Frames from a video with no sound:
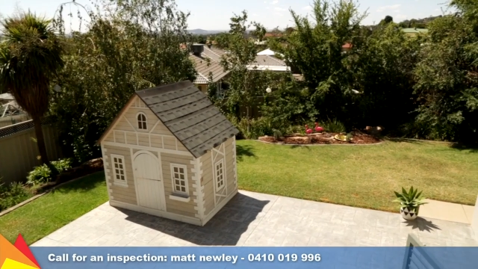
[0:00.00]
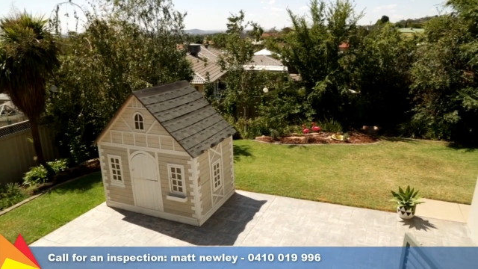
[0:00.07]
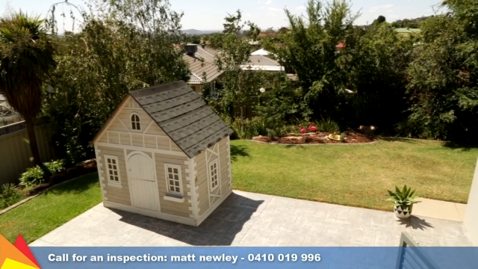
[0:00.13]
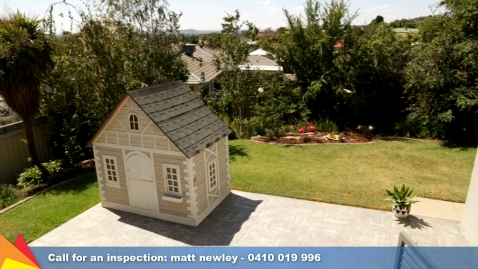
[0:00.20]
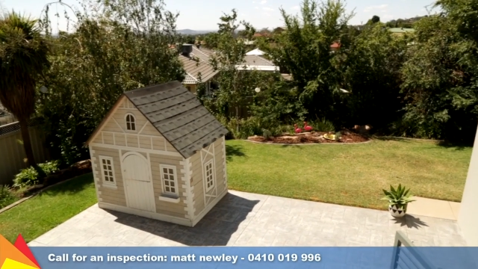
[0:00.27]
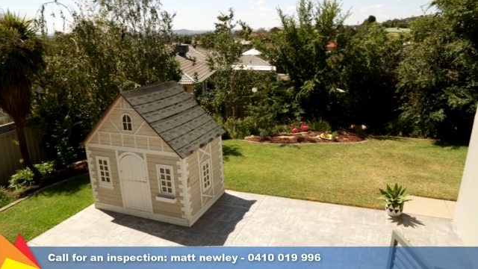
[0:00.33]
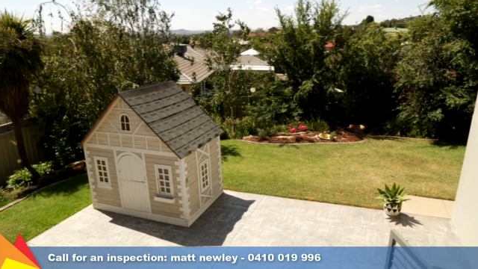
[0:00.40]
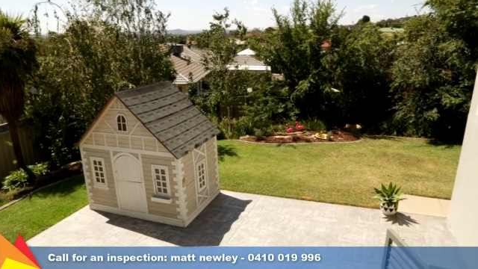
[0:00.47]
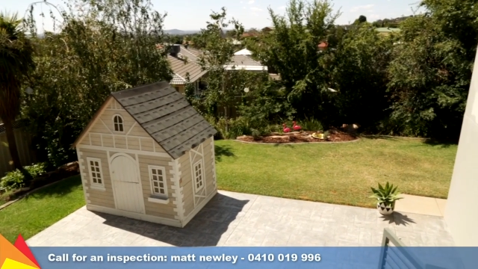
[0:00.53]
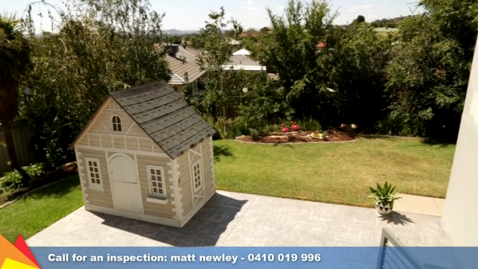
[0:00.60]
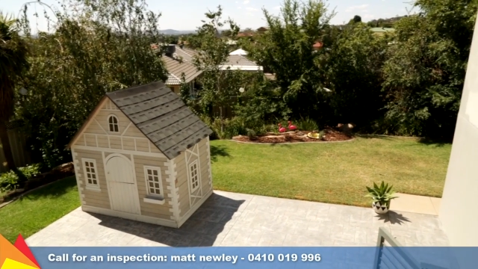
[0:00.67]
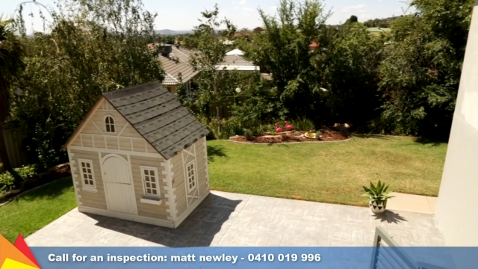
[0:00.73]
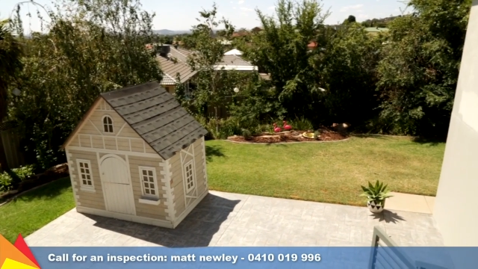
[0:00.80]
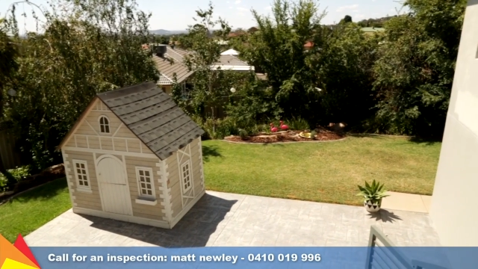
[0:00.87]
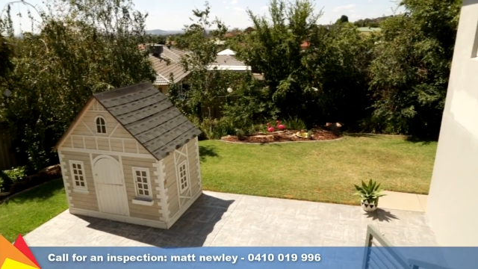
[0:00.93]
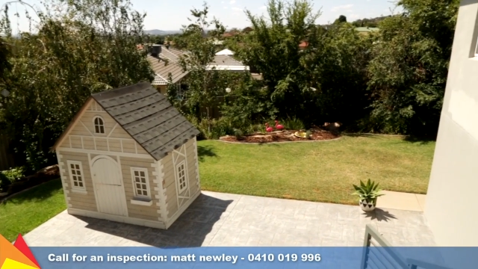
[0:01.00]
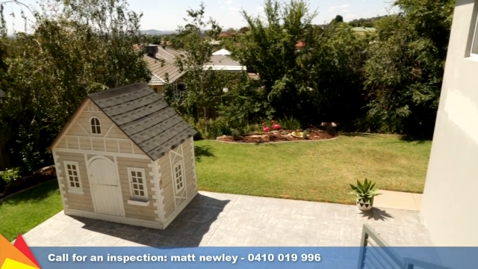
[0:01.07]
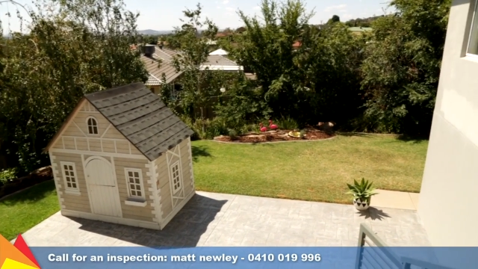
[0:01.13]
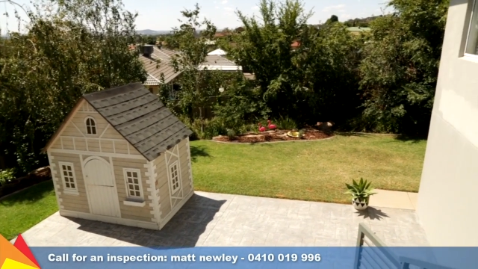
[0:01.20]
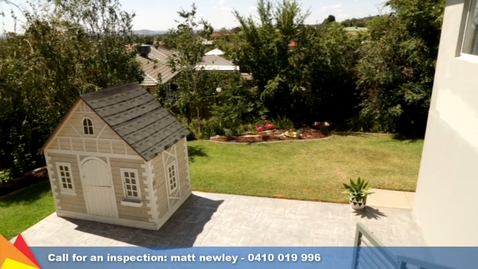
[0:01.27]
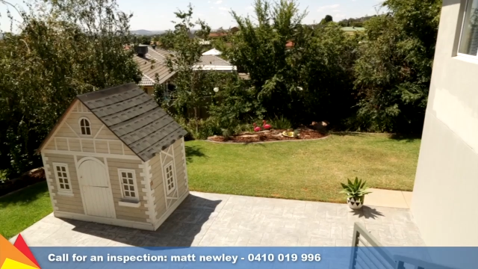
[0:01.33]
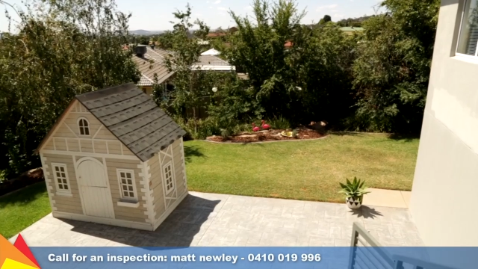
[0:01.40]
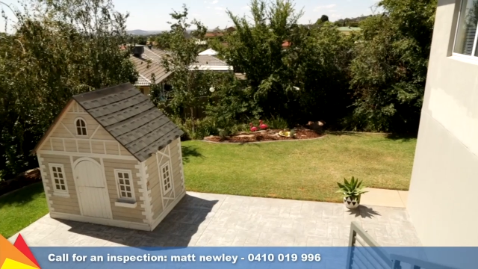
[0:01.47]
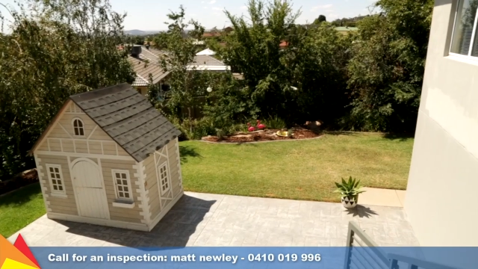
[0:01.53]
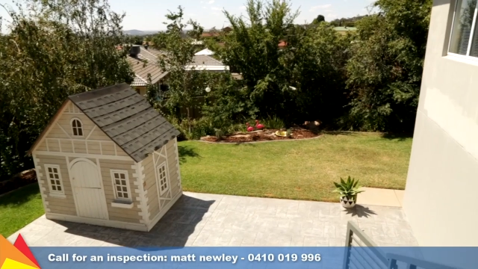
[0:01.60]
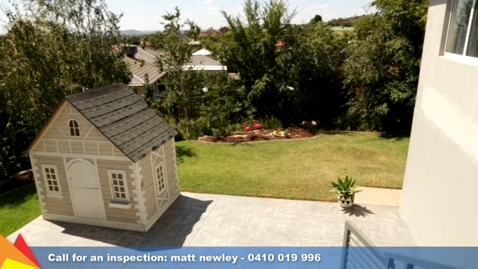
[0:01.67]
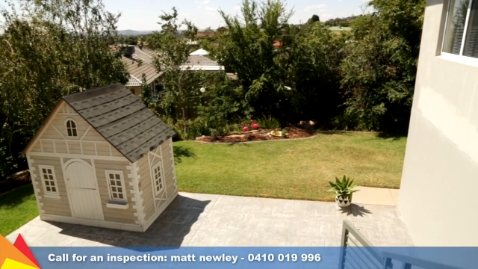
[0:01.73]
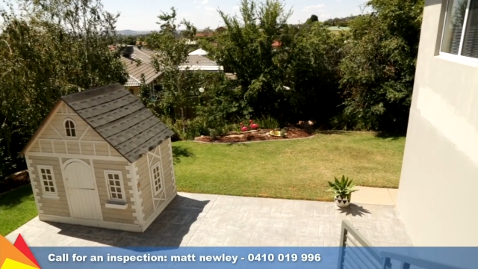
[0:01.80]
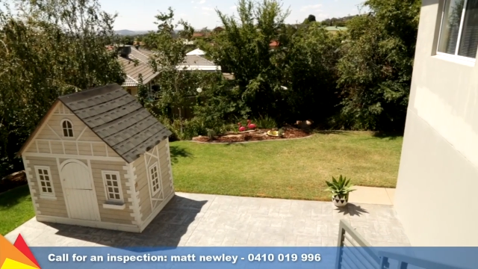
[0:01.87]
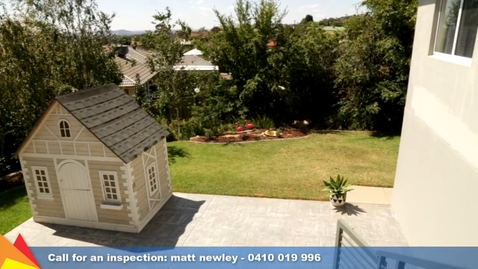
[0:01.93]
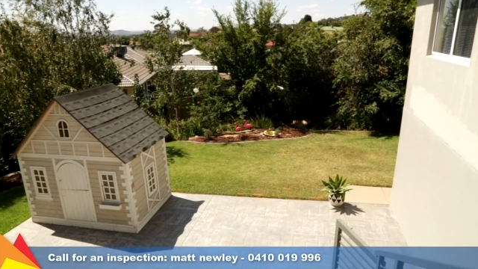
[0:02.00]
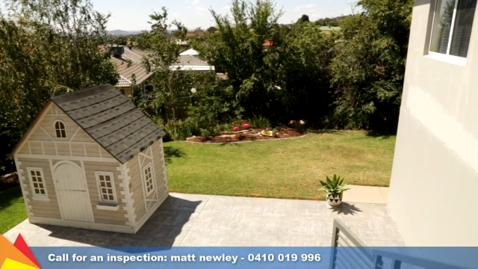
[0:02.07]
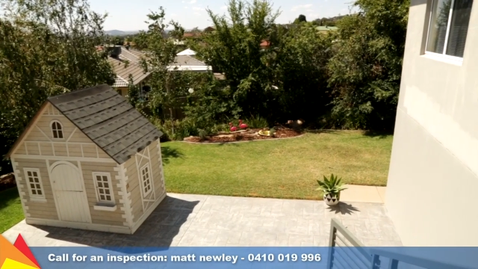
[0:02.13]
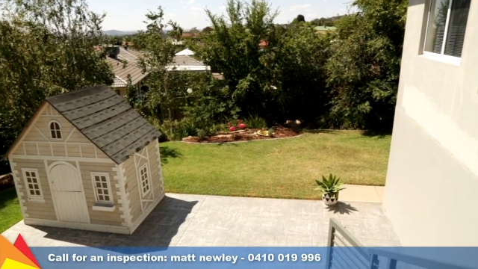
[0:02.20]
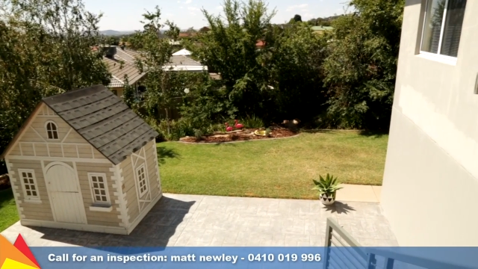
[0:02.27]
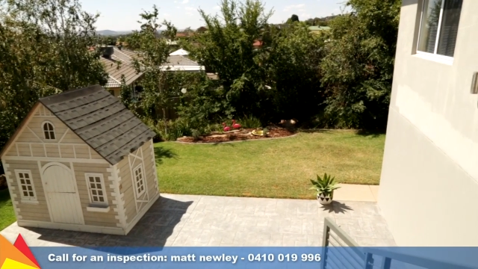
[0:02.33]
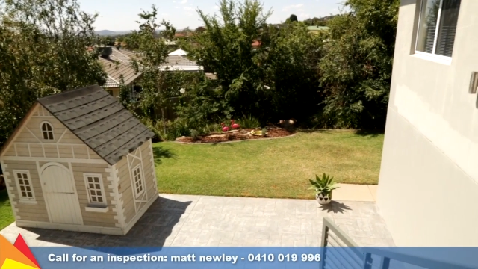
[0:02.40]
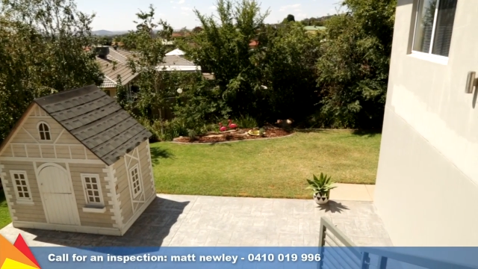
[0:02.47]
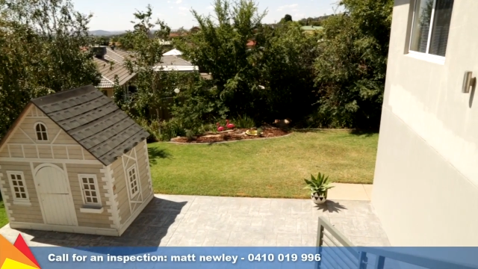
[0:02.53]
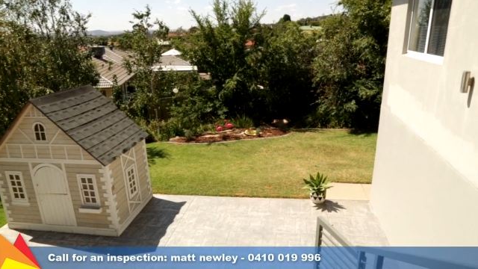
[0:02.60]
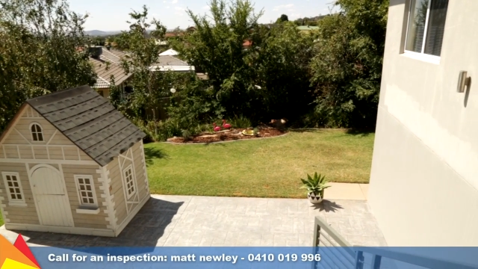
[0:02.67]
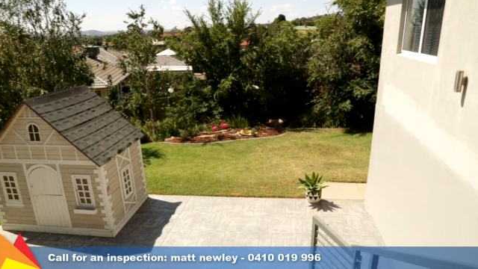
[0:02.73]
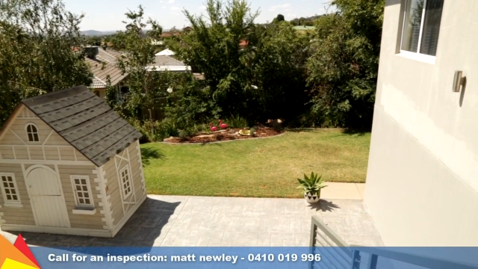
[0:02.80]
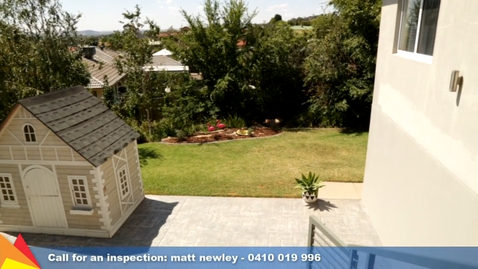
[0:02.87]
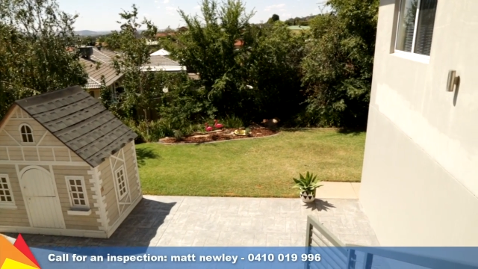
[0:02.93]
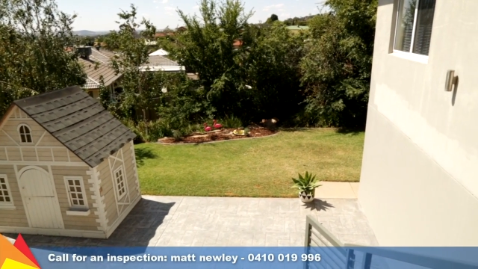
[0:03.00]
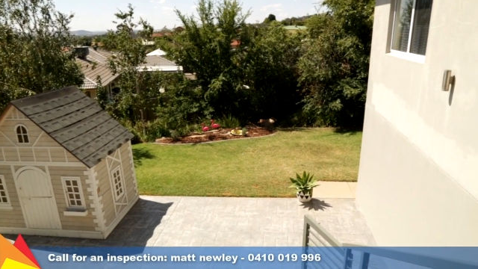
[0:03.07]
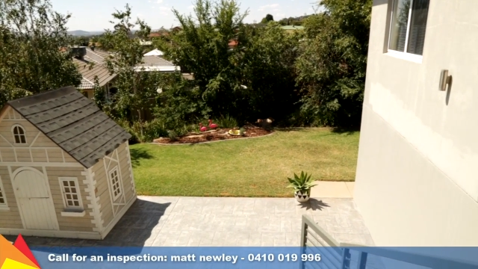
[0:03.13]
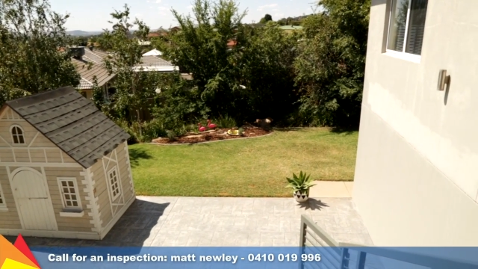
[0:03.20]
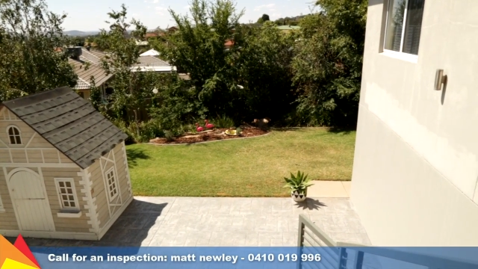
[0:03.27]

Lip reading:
No face is visible, so there are no lips to read.